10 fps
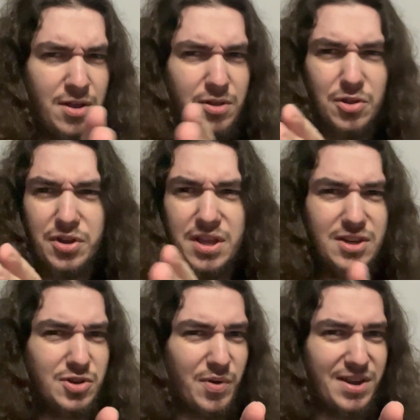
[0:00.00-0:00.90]
looking
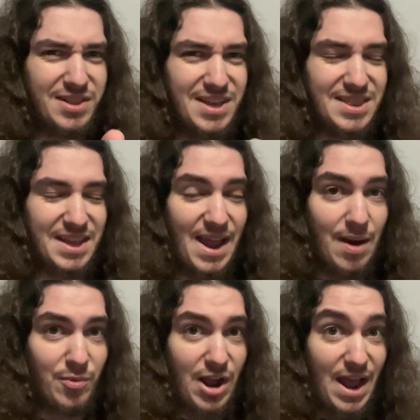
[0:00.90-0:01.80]
directly at the
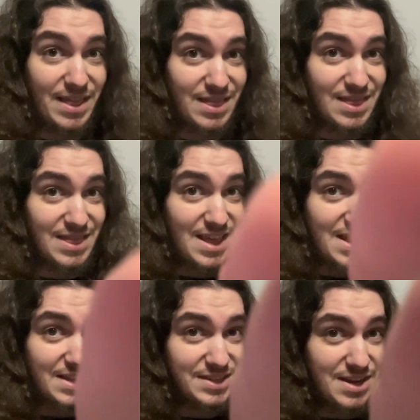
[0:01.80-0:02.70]
camera. I think
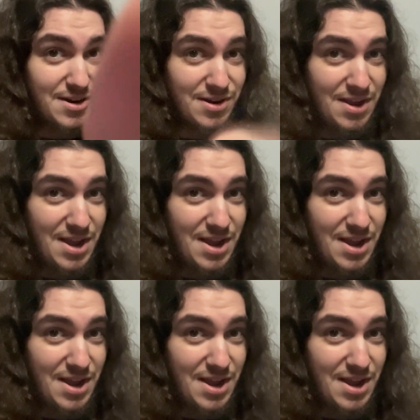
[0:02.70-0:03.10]
it's here.